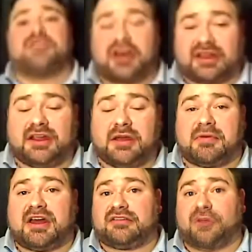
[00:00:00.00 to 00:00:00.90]
you're talking
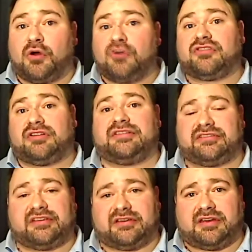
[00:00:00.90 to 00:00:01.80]
about a
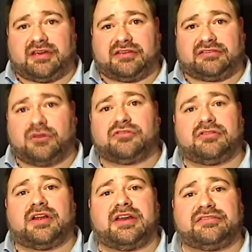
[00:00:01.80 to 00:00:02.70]

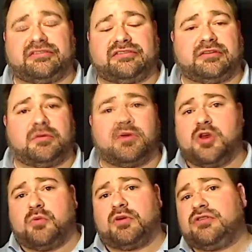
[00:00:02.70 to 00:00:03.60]
socialized system.
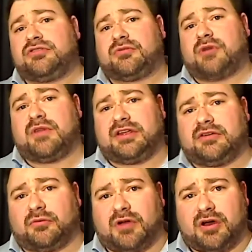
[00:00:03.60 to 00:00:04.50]
When you throw it
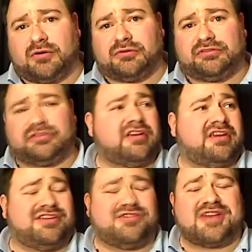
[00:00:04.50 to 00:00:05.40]
into roads,
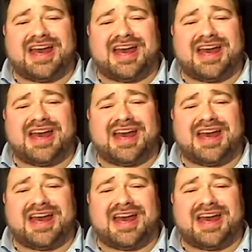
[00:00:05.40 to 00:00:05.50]
you're